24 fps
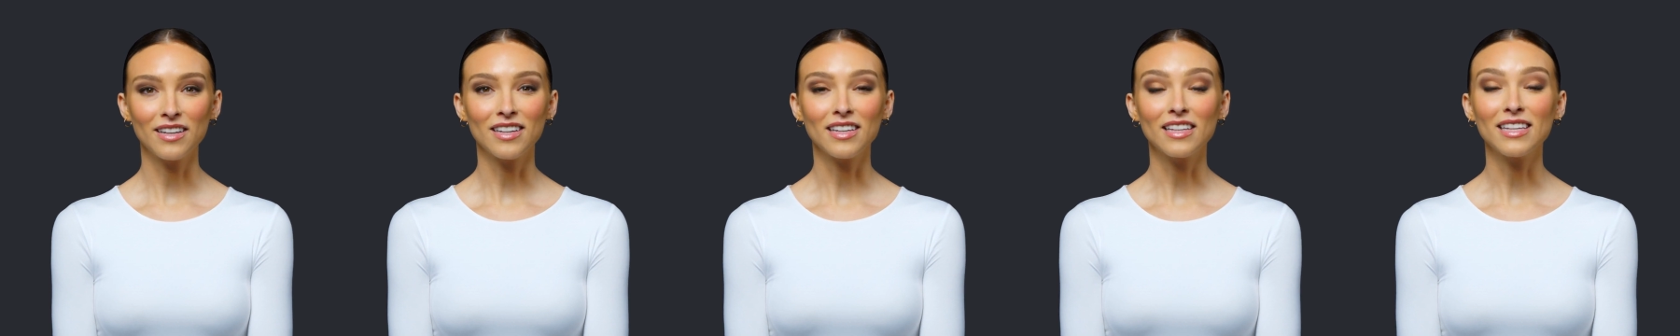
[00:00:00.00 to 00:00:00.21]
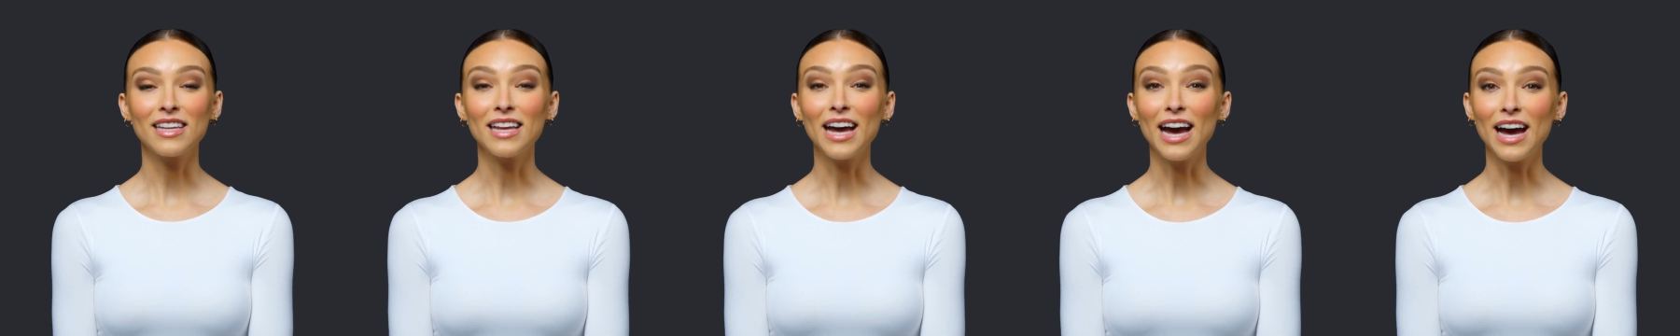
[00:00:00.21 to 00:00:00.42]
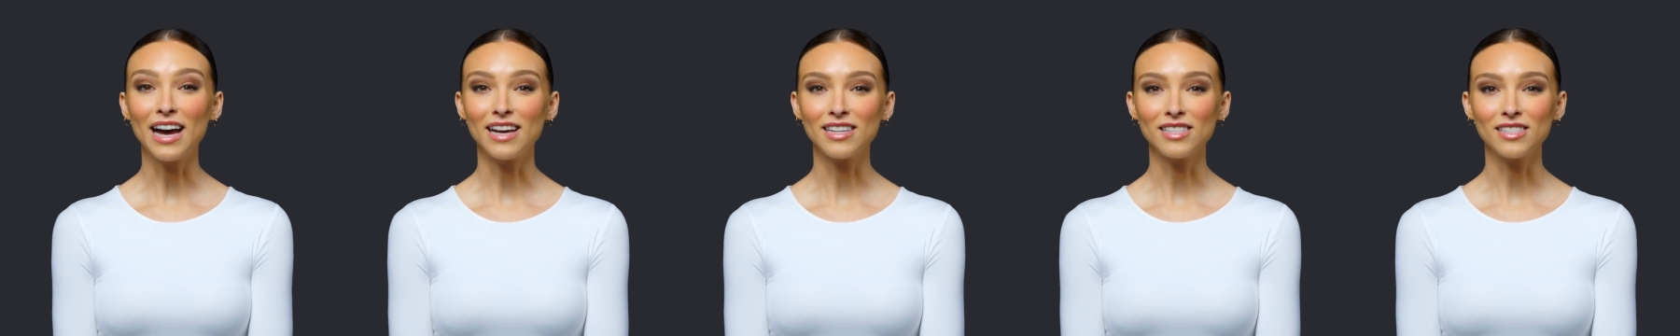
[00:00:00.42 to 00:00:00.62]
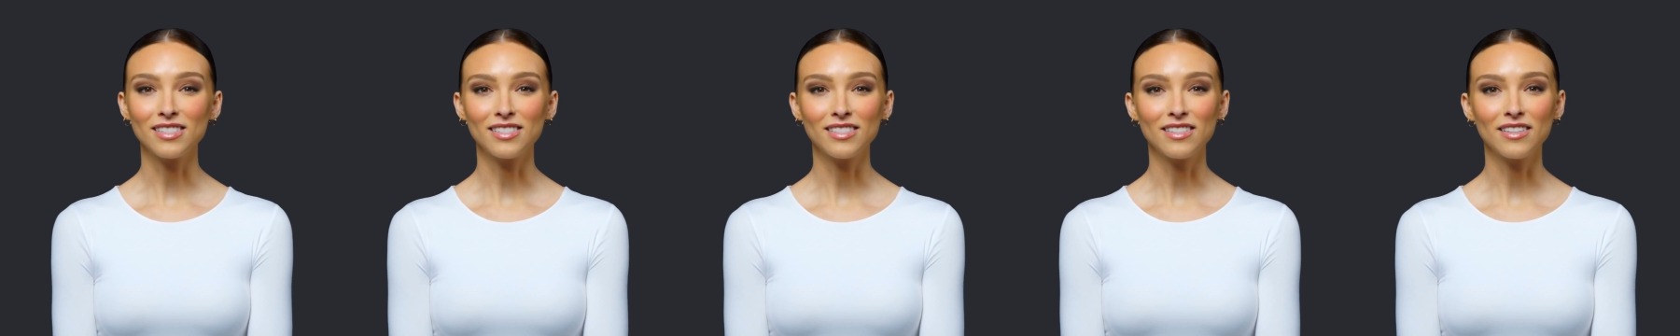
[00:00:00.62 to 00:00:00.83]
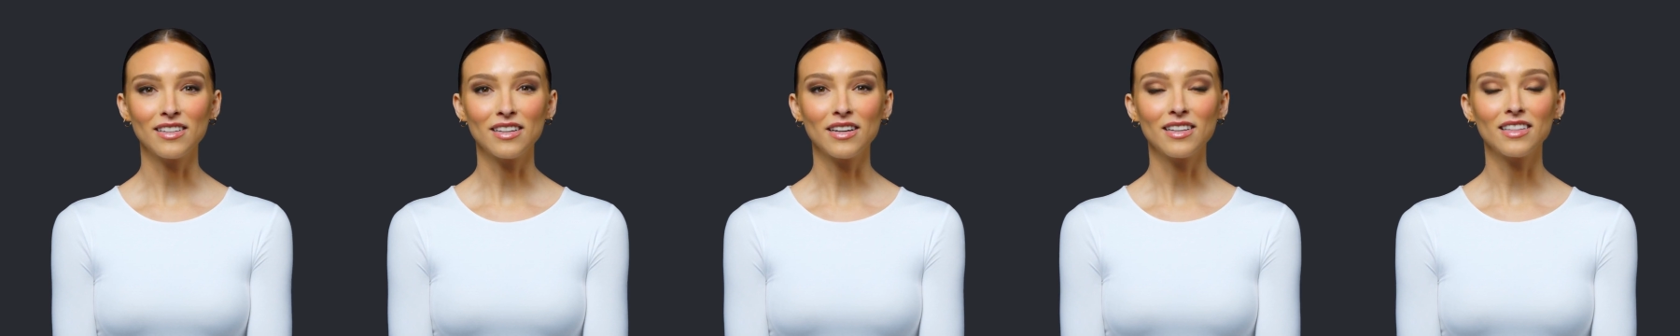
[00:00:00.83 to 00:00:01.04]
Next,
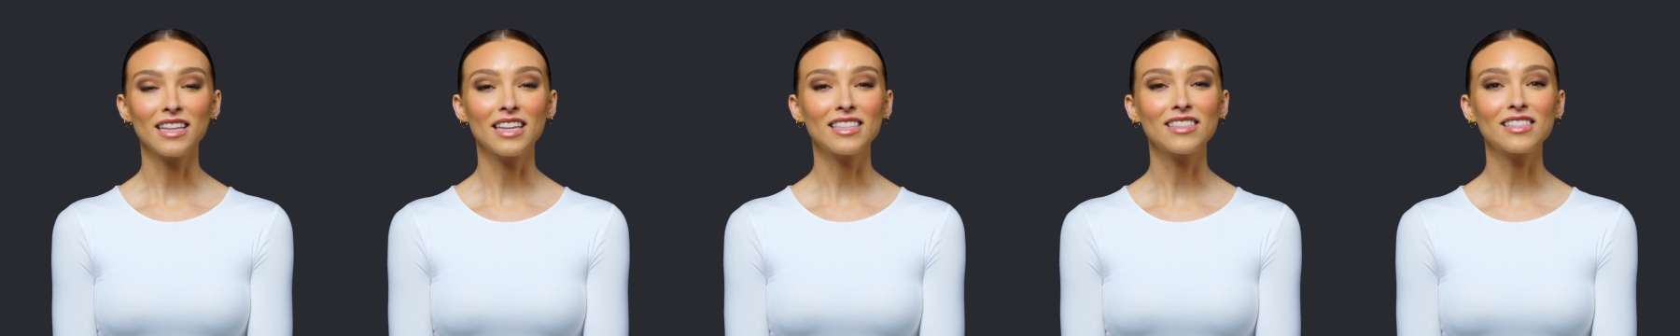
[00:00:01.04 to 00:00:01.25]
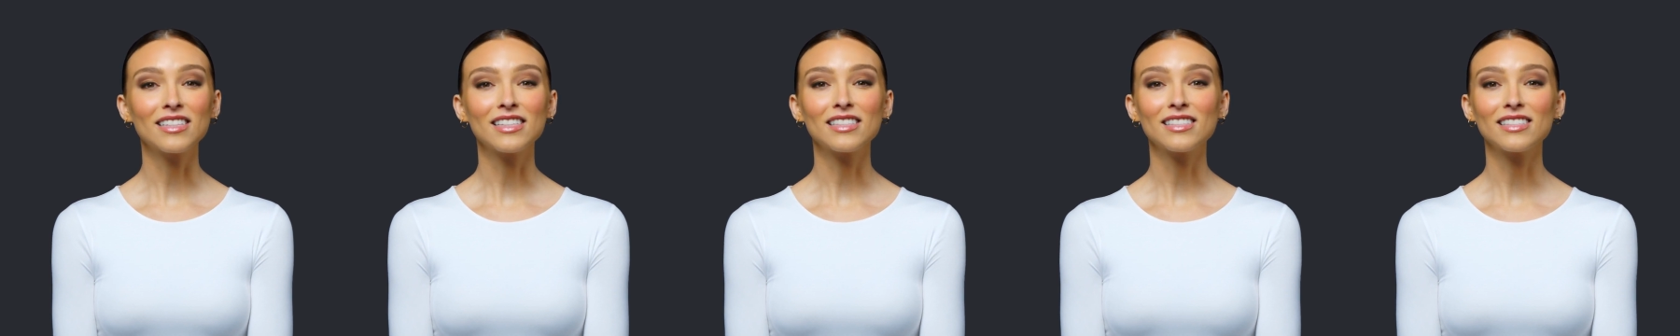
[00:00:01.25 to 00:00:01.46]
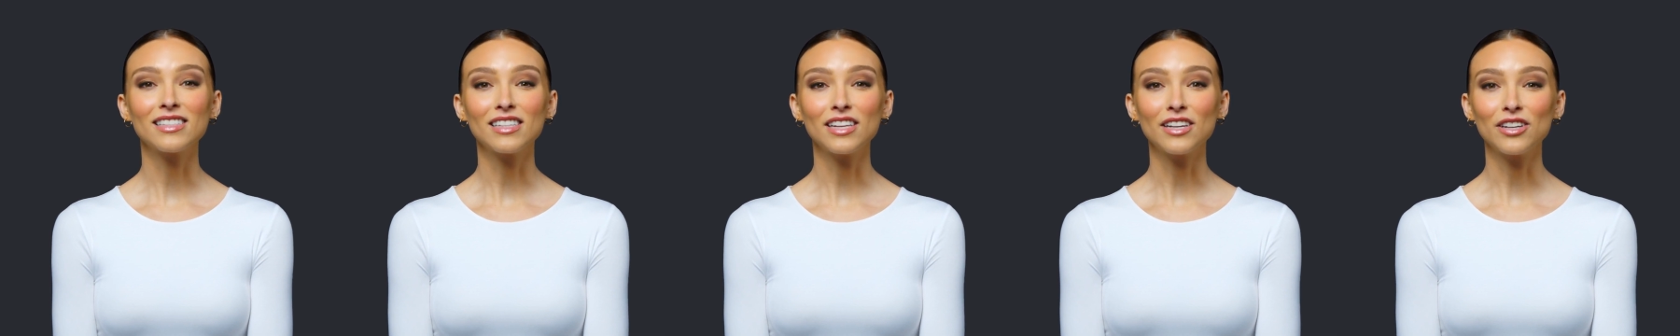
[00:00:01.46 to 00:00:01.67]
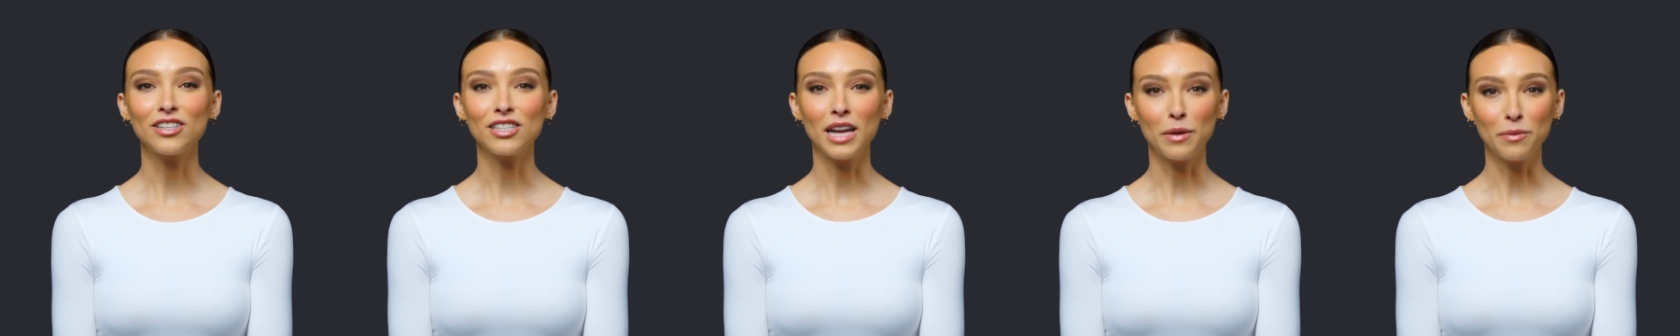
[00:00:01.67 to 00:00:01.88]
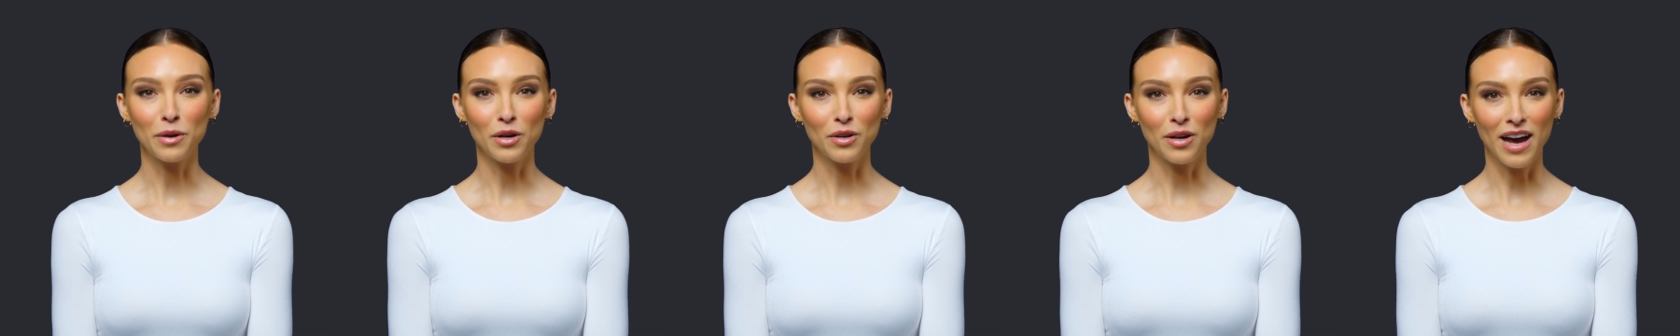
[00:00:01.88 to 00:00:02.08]
let's consider
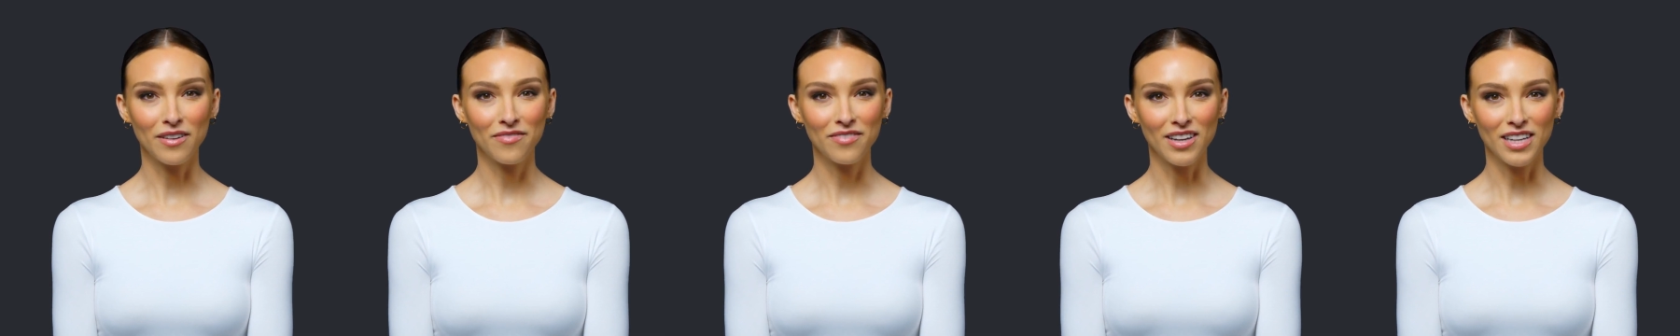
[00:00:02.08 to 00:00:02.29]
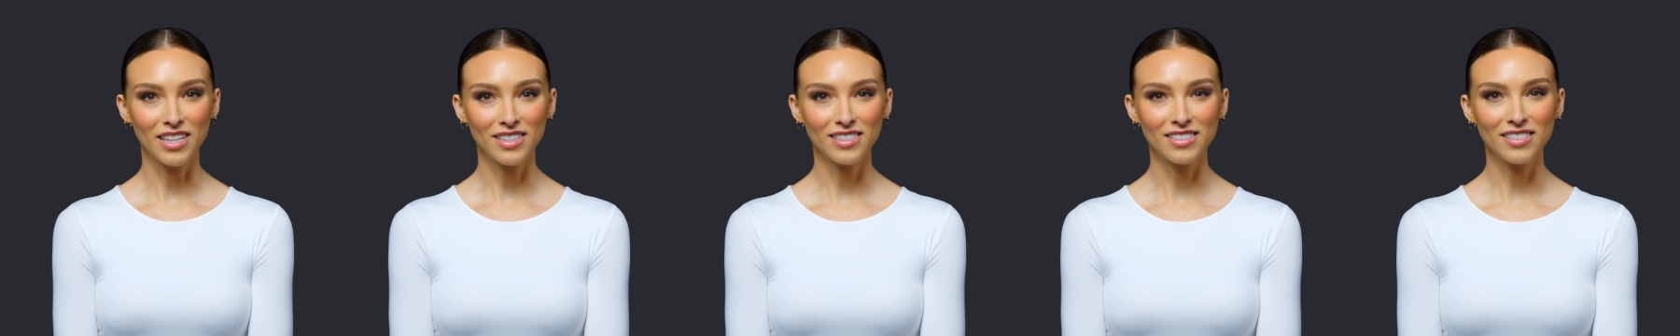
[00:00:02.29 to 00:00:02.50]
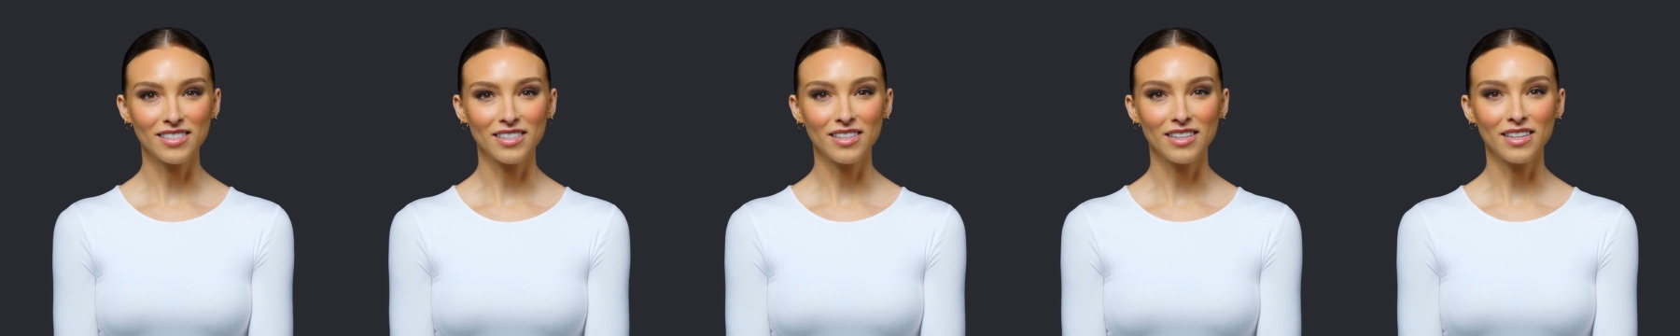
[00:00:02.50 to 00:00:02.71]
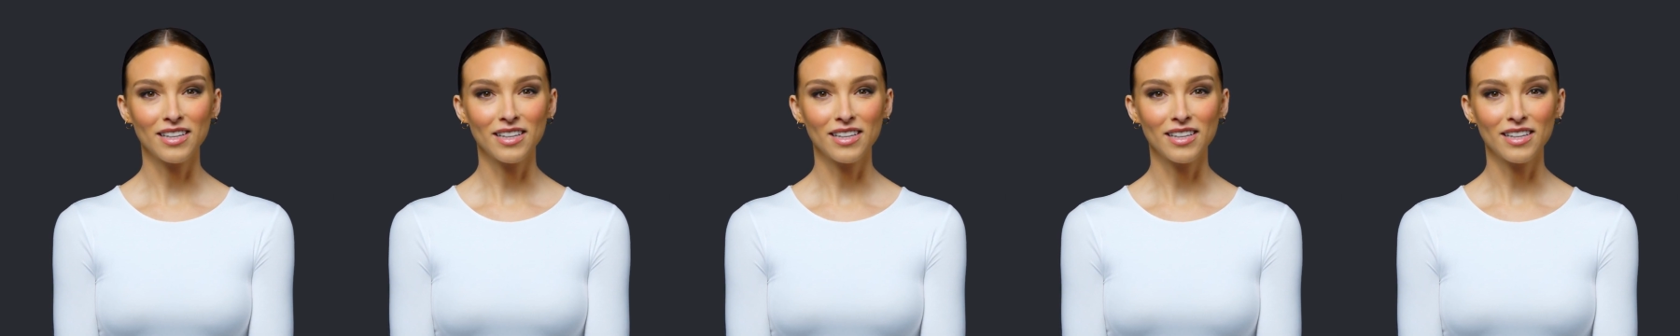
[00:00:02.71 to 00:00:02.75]
demographics,